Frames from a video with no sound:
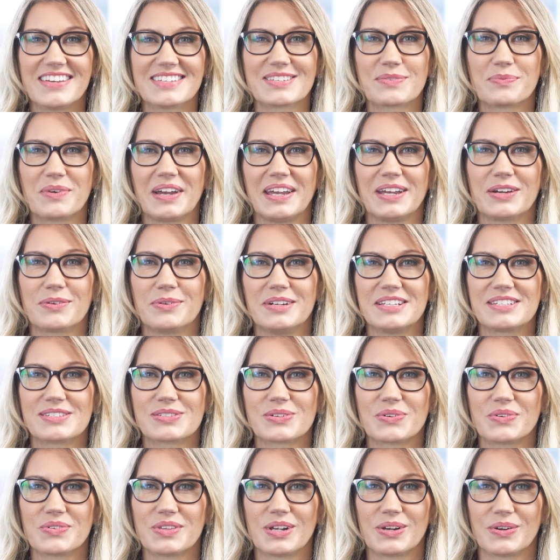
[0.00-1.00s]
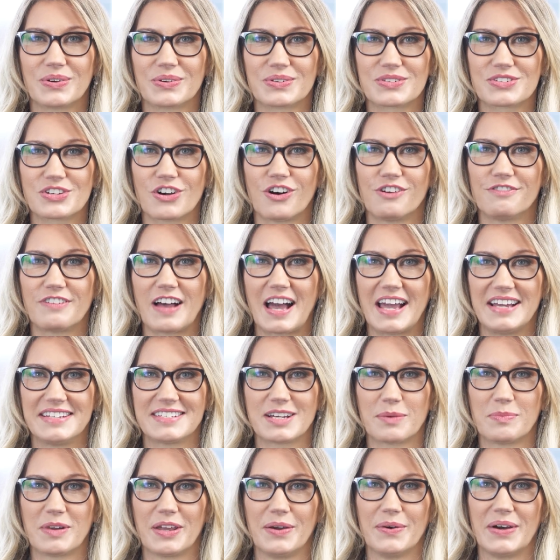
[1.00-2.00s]
This week we saw the launch of
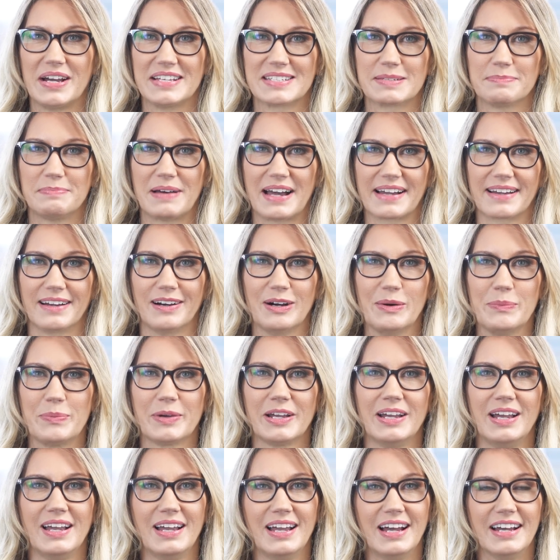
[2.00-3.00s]
AWS Backup,